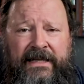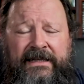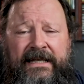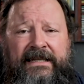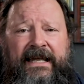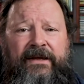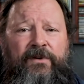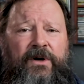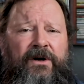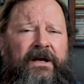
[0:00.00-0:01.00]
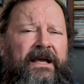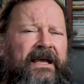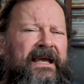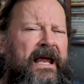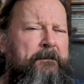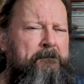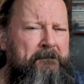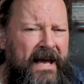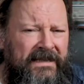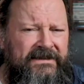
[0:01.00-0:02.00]
that they were
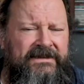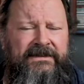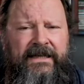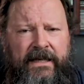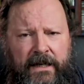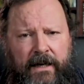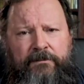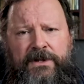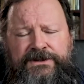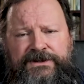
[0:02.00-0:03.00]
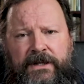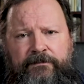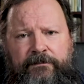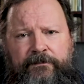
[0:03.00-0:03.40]
immensely cumbersome.